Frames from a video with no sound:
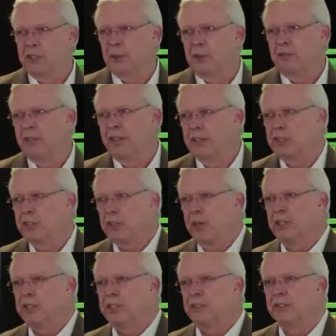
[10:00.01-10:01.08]
sort of
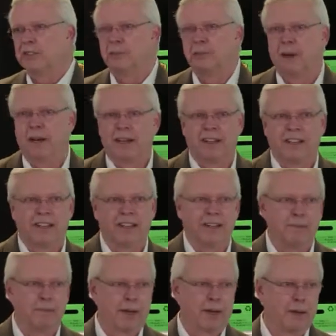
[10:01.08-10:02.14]
illustration to my, uh,
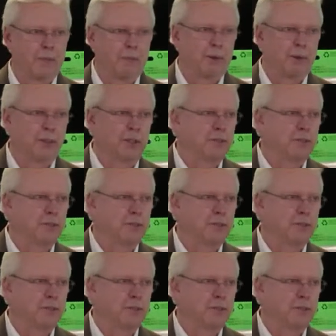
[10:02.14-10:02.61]
my approach